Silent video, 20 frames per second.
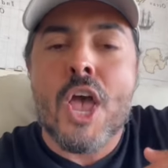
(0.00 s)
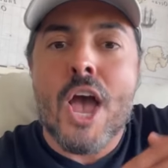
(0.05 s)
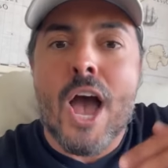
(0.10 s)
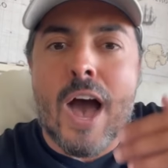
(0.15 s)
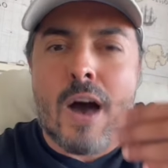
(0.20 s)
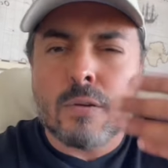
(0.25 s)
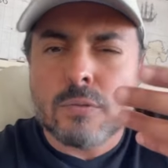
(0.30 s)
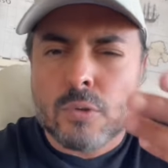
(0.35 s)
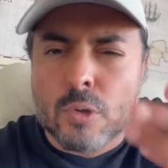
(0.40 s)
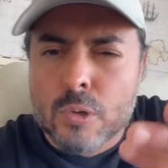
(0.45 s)

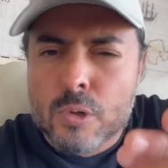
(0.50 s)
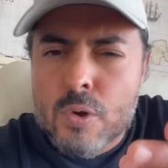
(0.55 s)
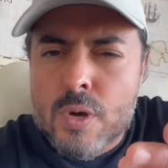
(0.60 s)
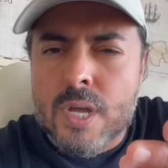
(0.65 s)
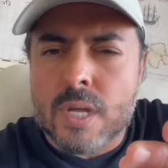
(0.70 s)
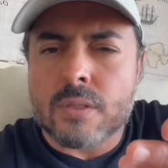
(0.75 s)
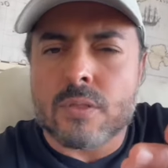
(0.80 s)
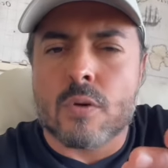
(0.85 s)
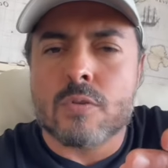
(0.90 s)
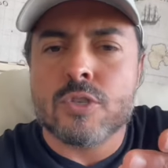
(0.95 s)
how to look
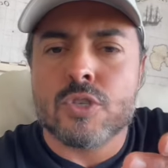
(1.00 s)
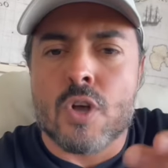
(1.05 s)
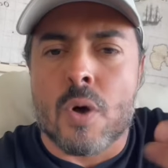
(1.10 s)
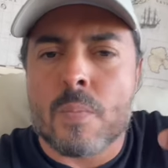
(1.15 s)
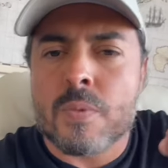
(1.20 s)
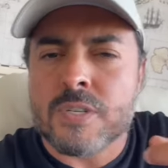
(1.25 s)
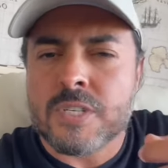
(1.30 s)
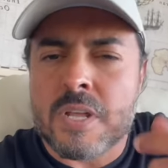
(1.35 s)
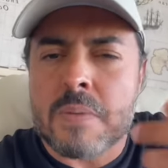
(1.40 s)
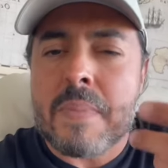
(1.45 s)
at those
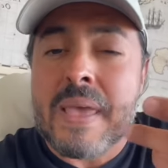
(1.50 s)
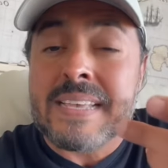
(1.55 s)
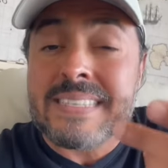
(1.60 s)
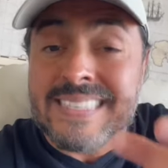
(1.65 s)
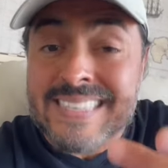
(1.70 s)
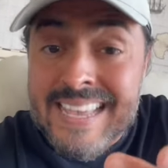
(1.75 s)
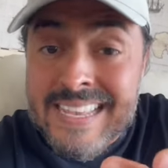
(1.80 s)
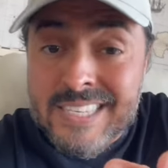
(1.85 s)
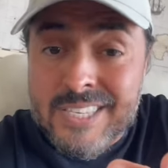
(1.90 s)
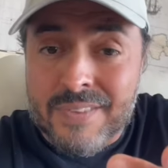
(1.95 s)
numbers and make
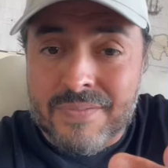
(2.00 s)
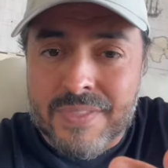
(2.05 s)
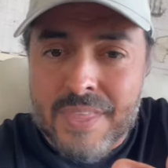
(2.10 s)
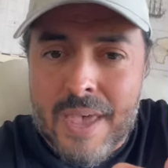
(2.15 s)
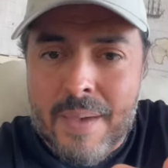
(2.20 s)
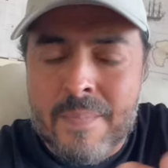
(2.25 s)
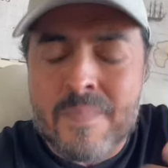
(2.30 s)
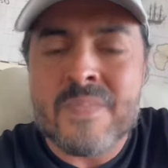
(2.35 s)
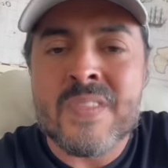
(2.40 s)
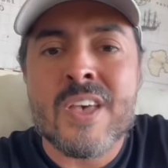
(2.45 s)
sense of
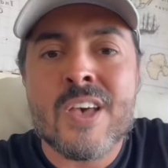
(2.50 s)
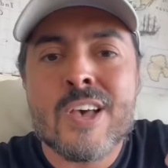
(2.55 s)
them